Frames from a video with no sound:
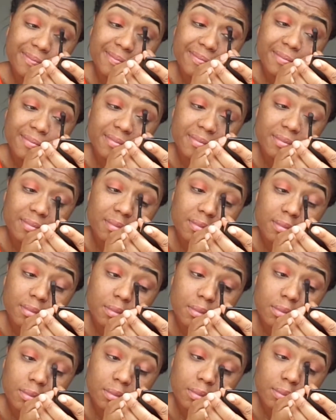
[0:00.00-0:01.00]
blend it
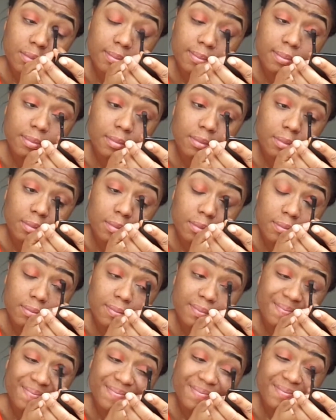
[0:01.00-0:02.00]
out. I'm
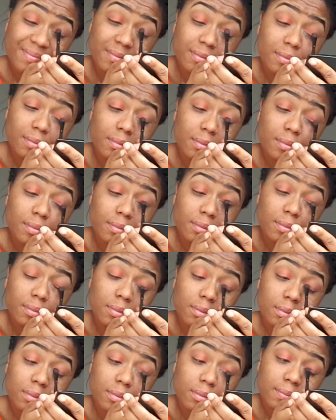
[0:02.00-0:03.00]
using a blending brush to
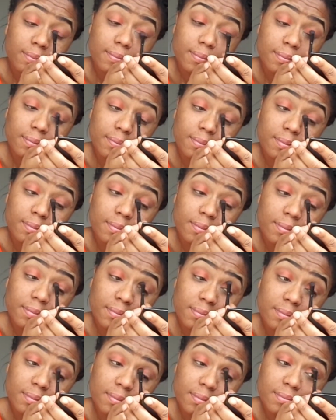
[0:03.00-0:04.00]

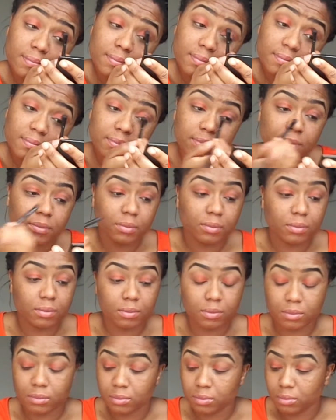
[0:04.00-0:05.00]
apply this. I actually
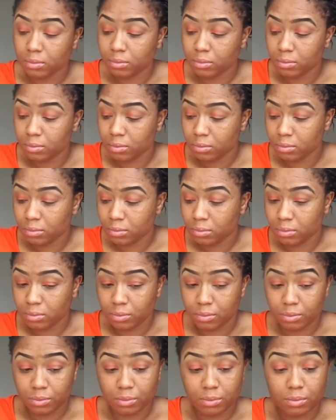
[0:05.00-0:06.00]
like using blending
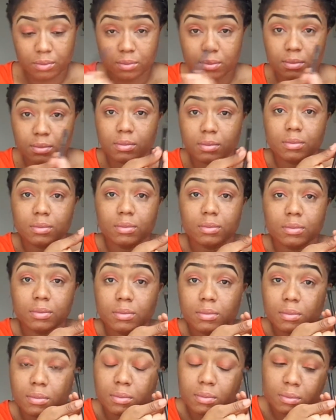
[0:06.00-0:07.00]
brush to apply my
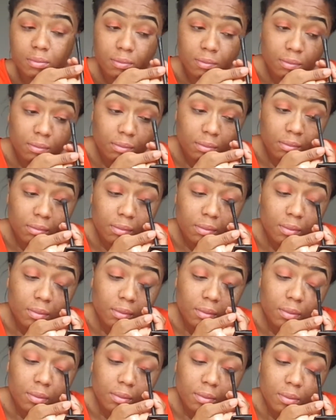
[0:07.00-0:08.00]
shadows because
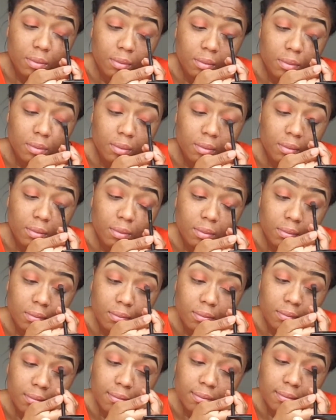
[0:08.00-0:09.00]
as you're applying
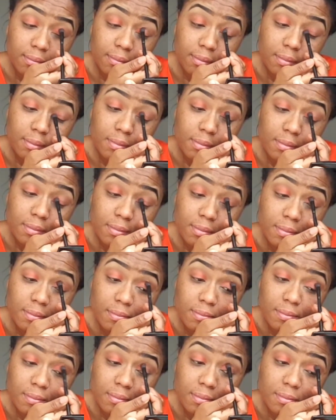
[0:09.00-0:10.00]
it, you're blending it
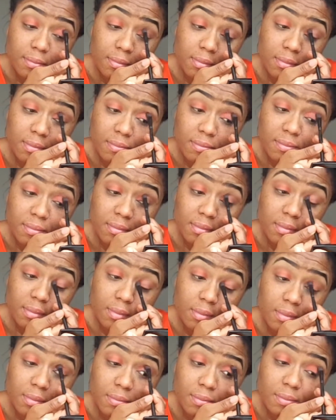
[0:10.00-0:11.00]
out and it's blending
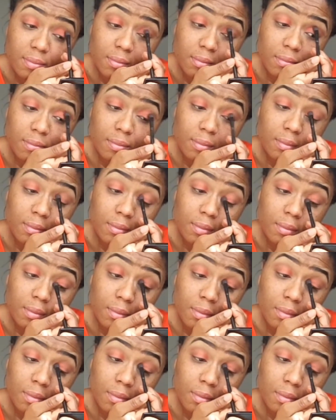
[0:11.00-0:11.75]
out smoothly